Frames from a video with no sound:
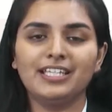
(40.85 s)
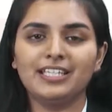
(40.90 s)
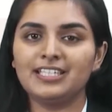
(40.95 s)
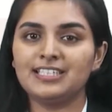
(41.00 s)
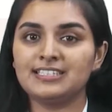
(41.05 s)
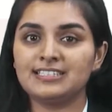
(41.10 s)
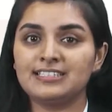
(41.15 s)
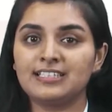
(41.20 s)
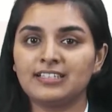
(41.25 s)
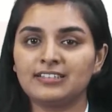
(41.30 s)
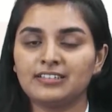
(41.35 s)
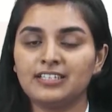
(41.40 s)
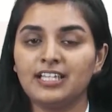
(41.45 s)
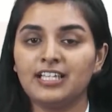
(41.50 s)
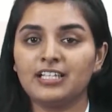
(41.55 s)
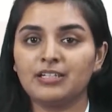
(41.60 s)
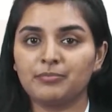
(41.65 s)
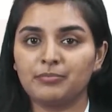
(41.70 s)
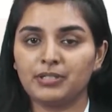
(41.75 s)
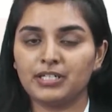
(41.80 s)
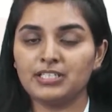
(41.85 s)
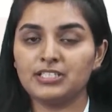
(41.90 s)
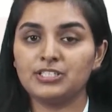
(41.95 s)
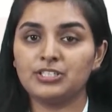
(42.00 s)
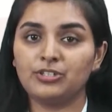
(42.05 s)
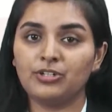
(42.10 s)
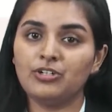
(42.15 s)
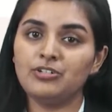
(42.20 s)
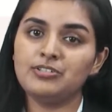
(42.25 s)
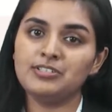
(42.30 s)
is nothing but
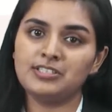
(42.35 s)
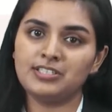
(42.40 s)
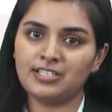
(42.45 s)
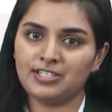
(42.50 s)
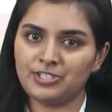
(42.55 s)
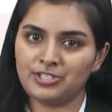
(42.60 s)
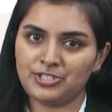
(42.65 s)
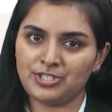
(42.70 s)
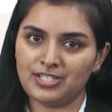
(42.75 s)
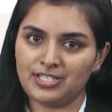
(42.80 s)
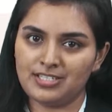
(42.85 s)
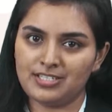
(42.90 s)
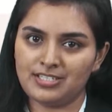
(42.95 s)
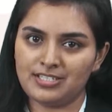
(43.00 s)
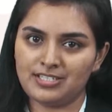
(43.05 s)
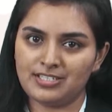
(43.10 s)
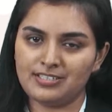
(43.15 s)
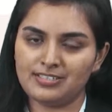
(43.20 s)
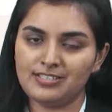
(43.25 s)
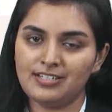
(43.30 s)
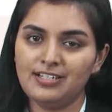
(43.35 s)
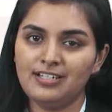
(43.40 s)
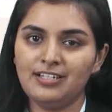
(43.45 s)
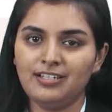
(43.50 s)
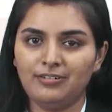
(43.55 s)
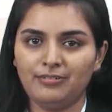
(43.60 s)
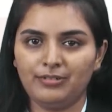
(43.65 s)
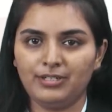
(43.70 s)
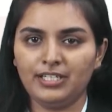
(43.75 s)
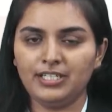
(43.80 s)
your search engine,
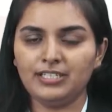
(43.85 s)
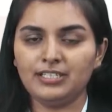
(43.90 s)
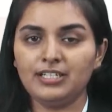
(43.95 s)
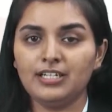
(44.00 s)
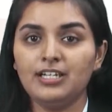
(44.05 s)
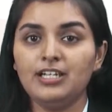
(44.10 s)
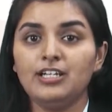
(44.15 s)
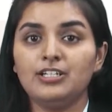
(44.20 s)
right?